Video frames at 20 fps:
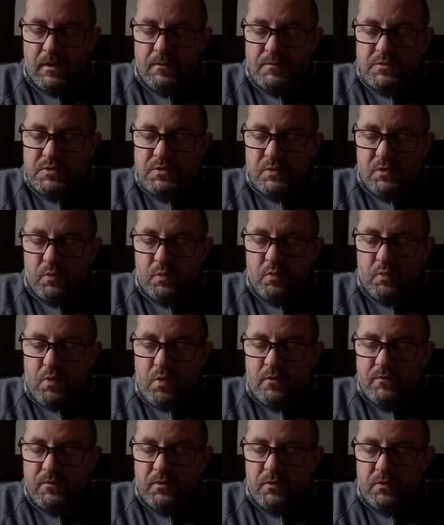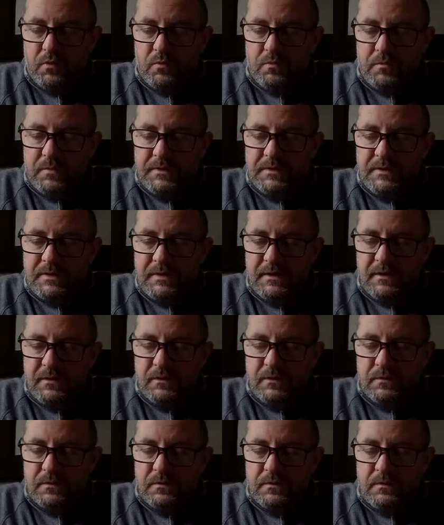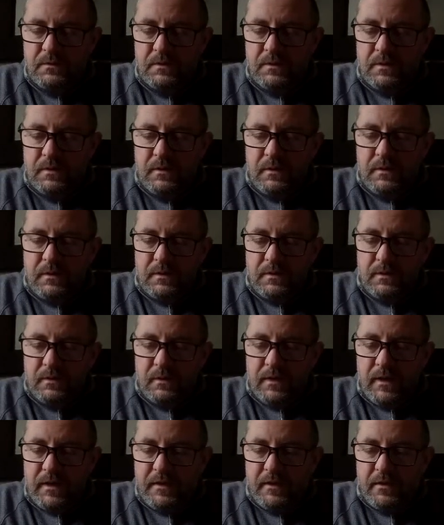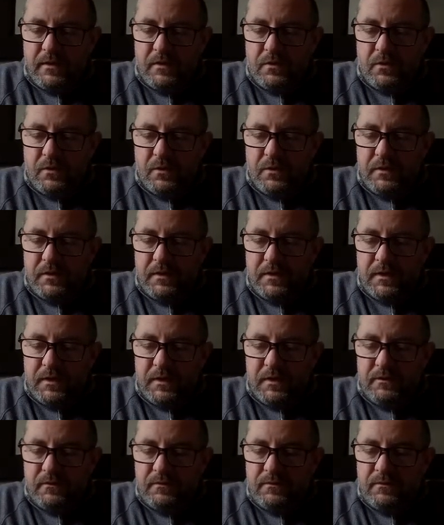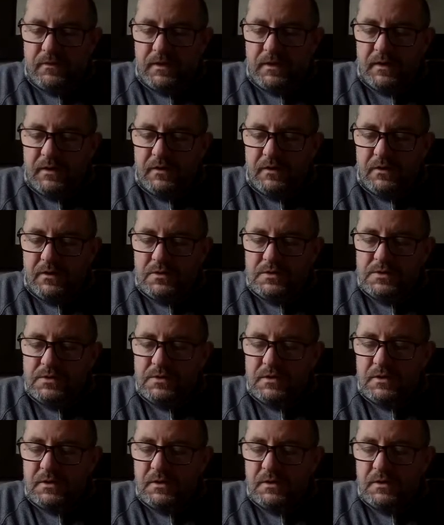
Sort of waffle material, leather on the fingers,